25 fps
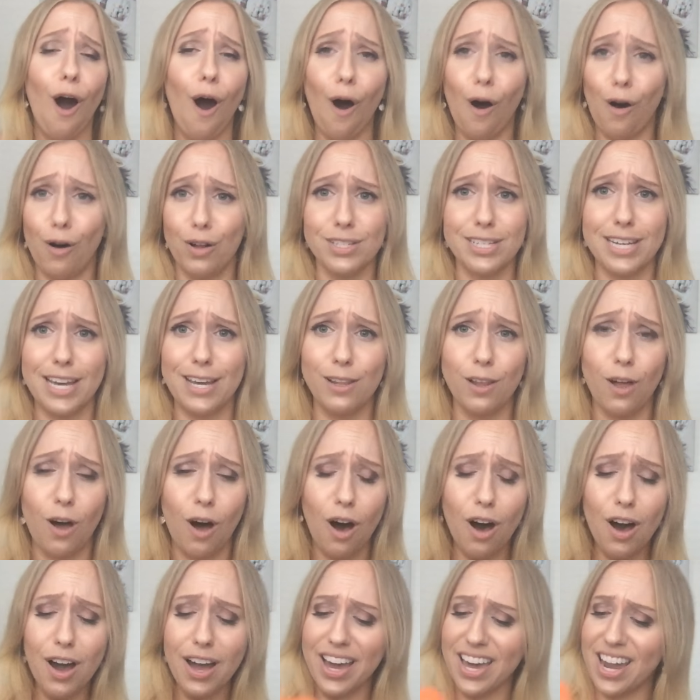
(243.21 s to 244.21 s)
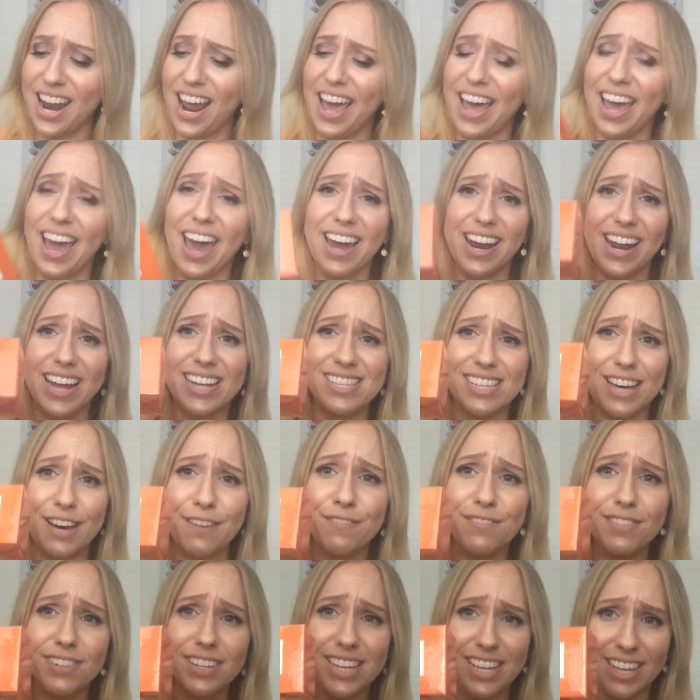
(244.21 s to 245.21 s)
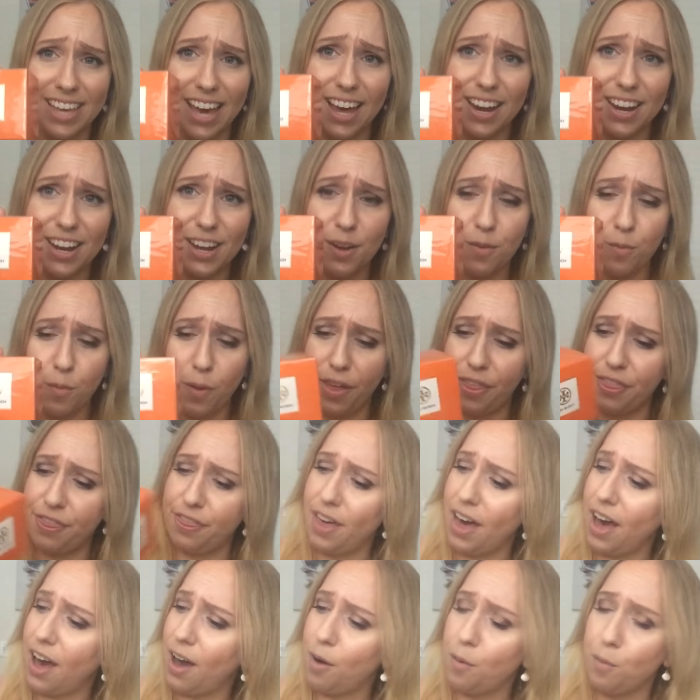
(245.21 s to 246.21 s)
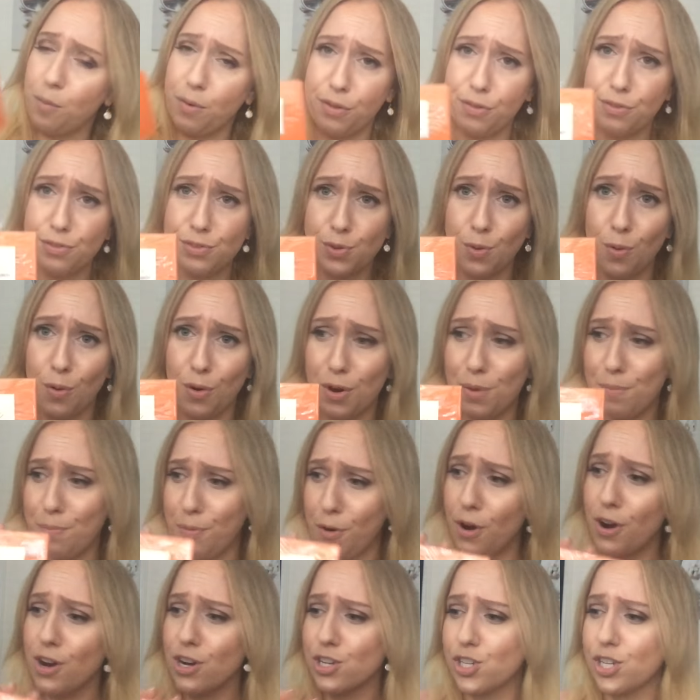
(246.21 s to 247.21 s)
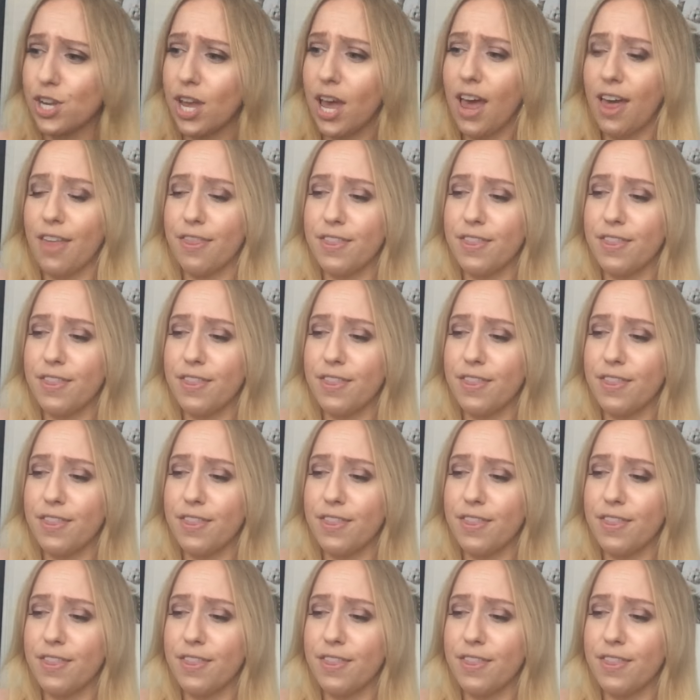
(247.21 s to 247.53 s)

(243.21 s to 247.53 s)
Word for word: all day long, and I definitely get it with Tory Burch.